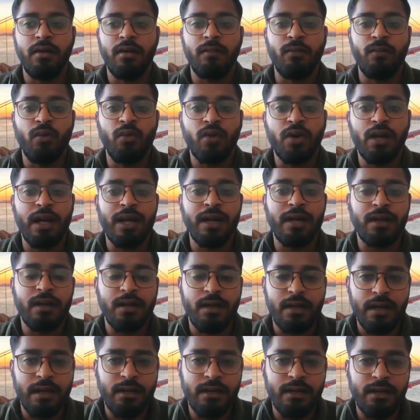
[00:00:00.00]
more
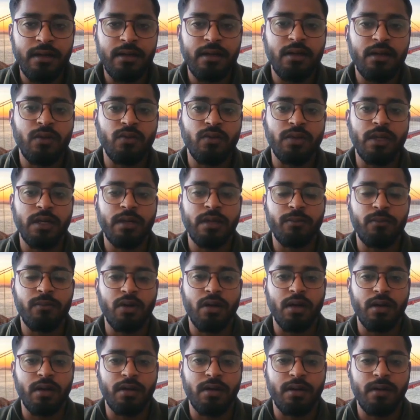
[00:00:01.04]
attracted to that
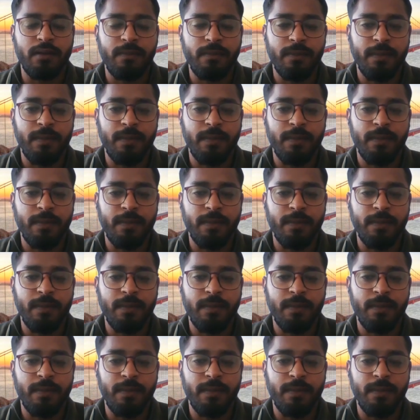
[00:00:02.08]
product,